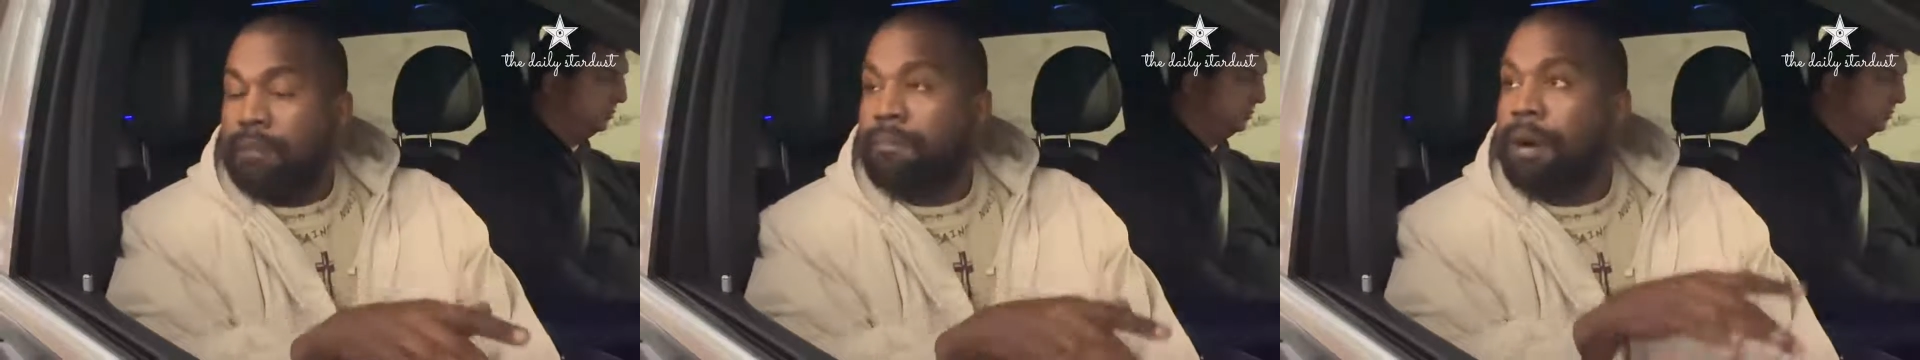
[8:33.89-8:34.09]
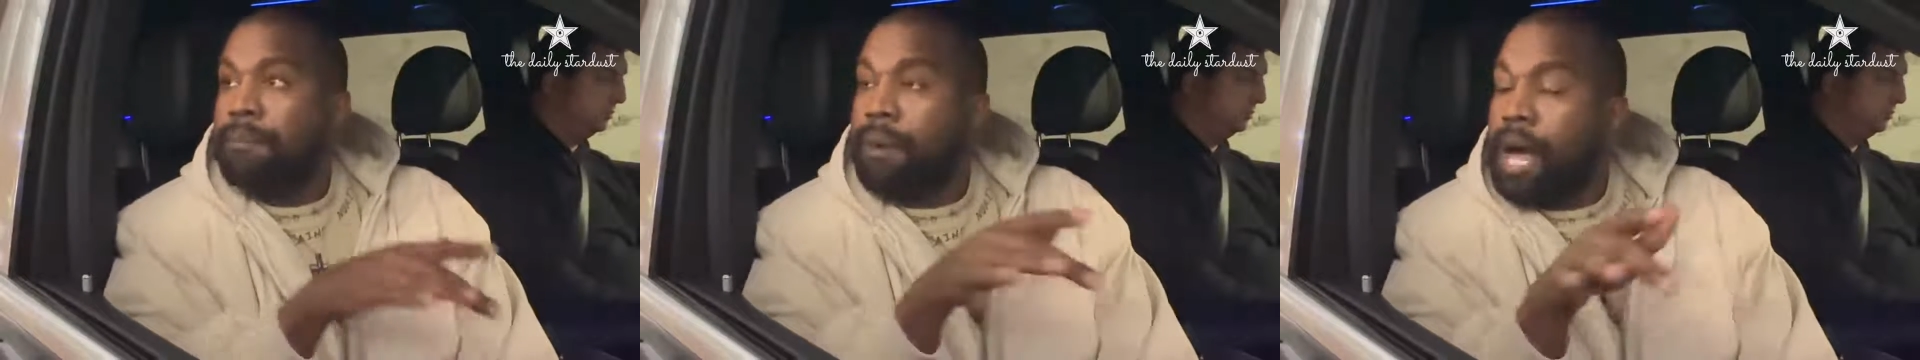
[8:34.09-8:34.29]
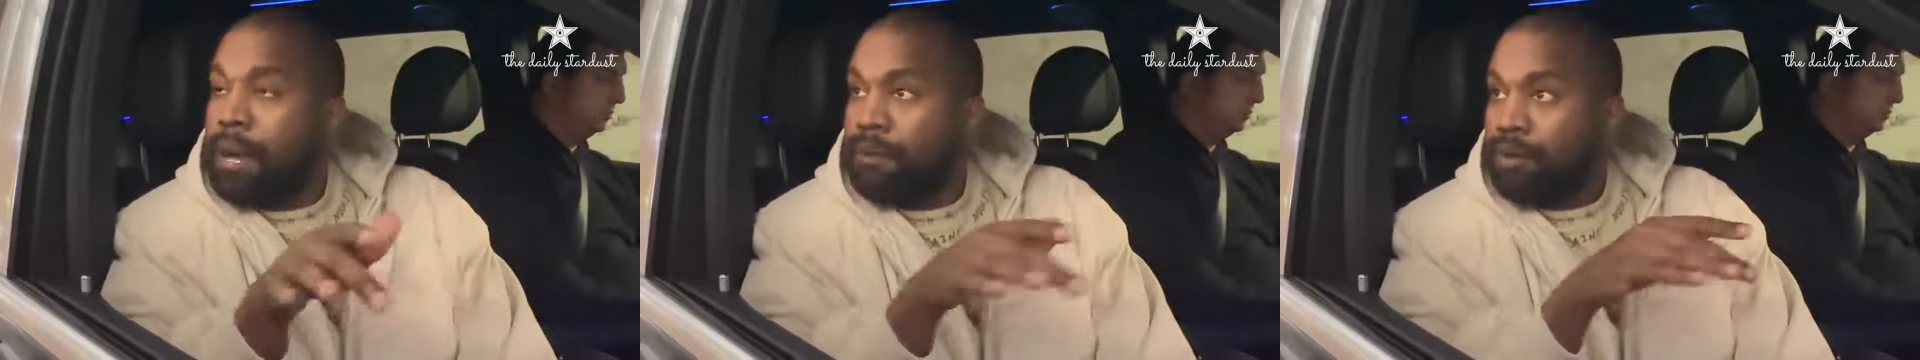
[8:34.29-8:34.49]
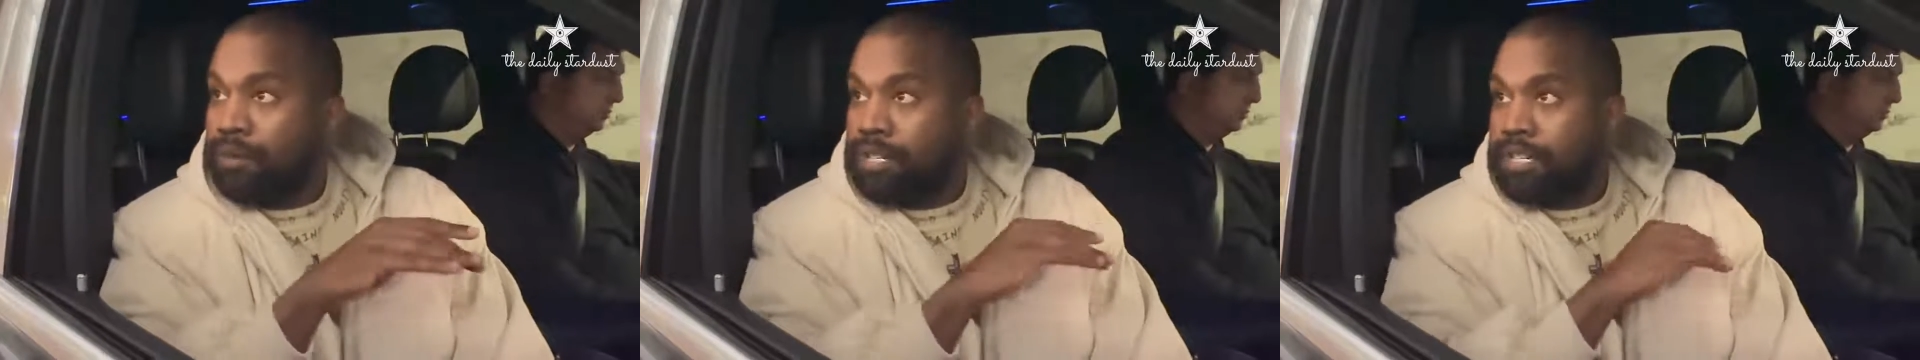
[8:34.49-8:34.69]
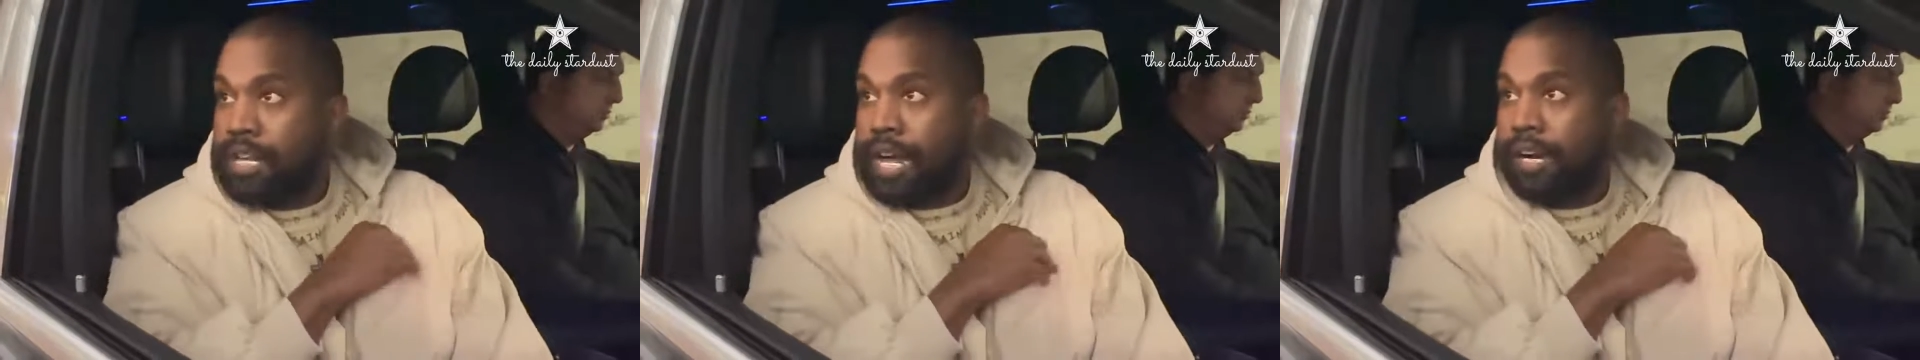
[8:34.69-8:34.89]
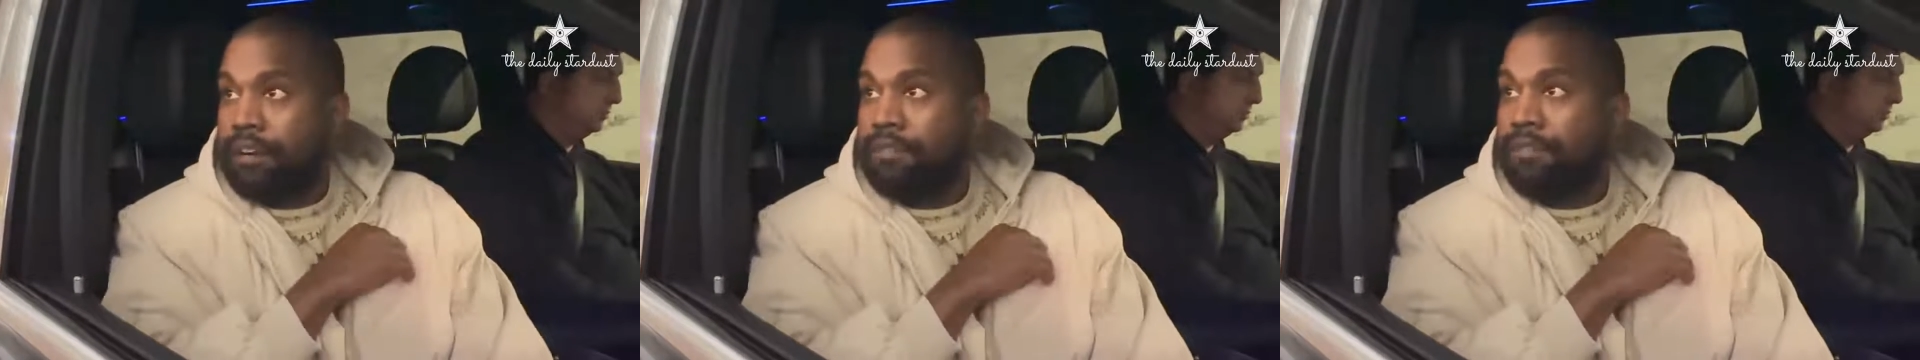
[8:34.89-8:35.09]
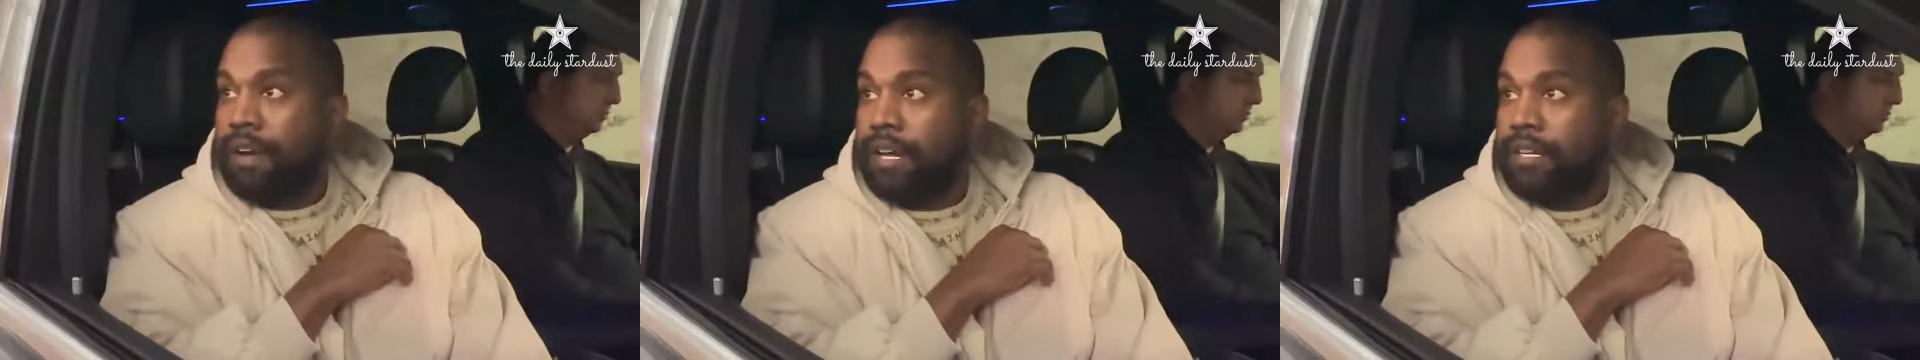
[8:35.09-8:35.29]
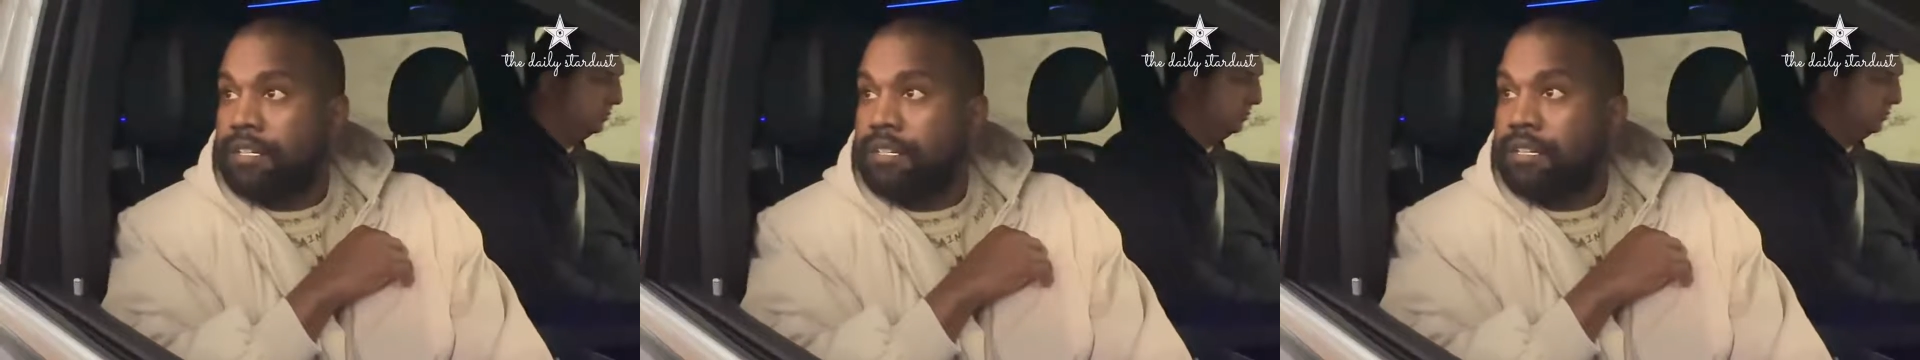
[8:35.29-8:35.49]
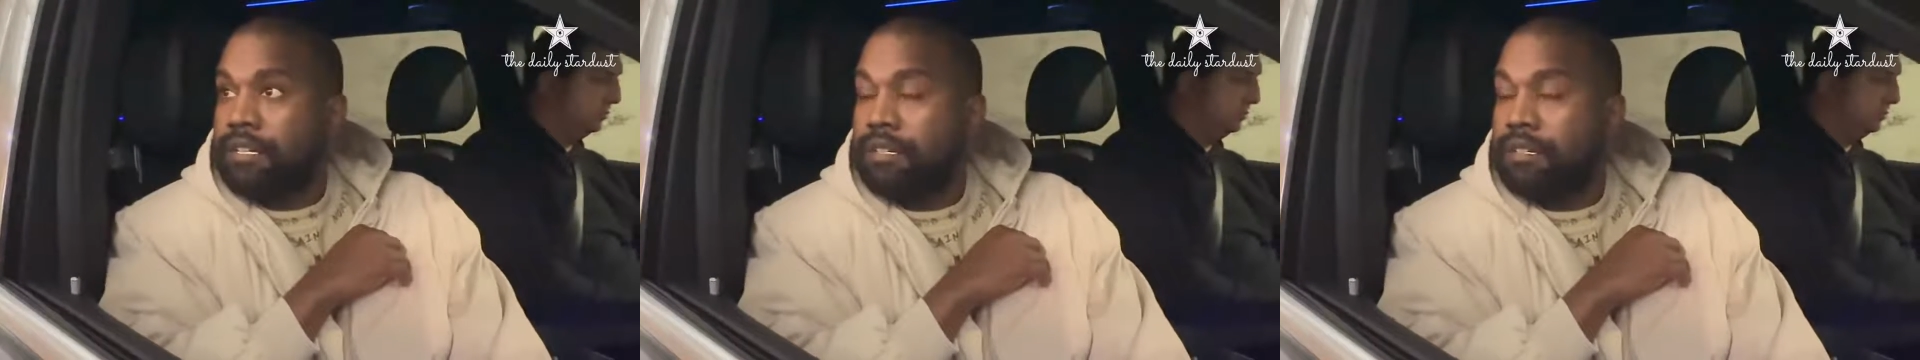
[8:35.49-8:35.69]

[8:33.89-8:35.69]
My mama was sacrificed.